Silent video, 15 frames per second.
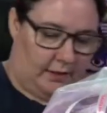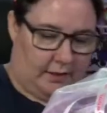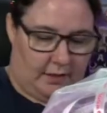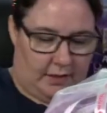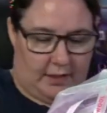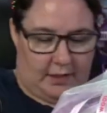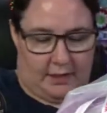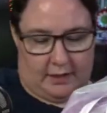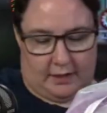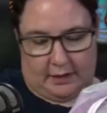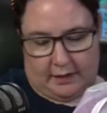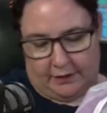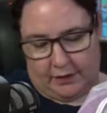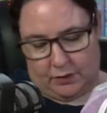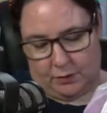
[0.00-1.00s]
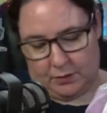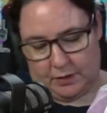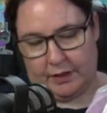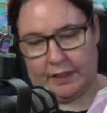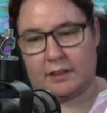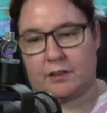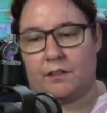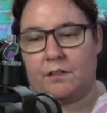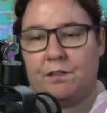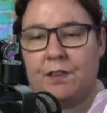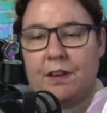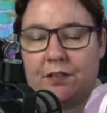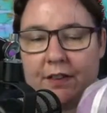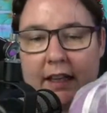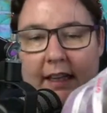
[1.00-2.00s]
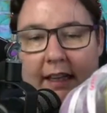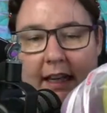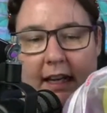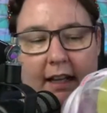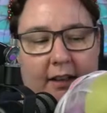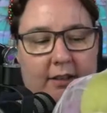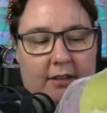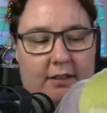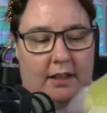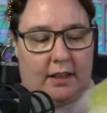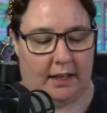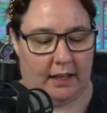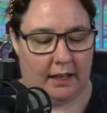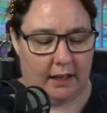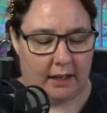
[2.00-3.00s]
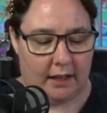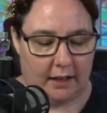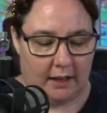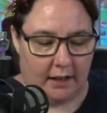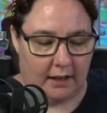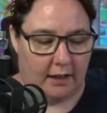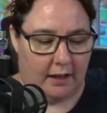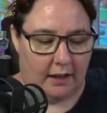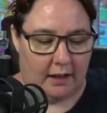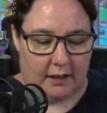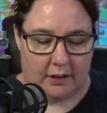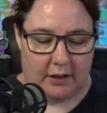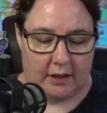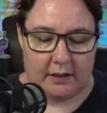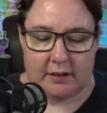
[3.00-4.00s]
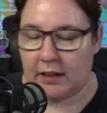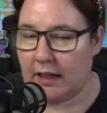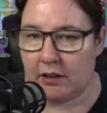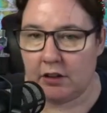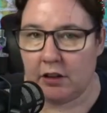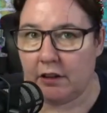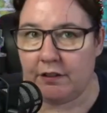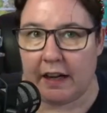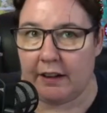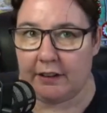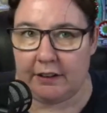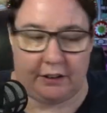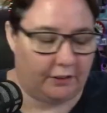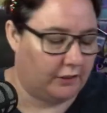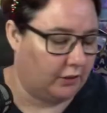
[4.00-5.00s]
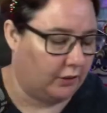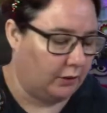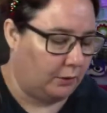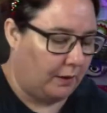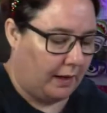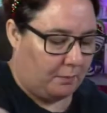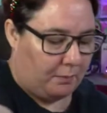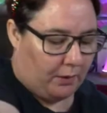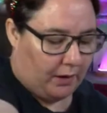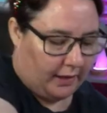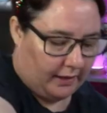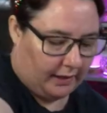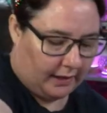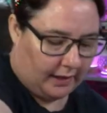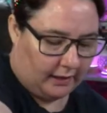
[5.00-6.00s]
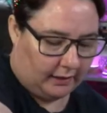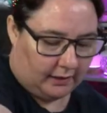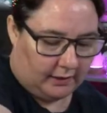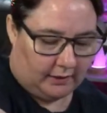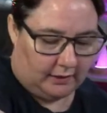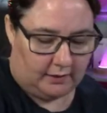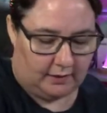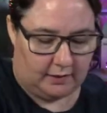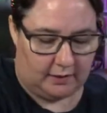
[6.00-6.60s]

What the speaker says: 10, 11, 12. It's 15 colours, I think. So it's good value. It's a good way to buy the colours.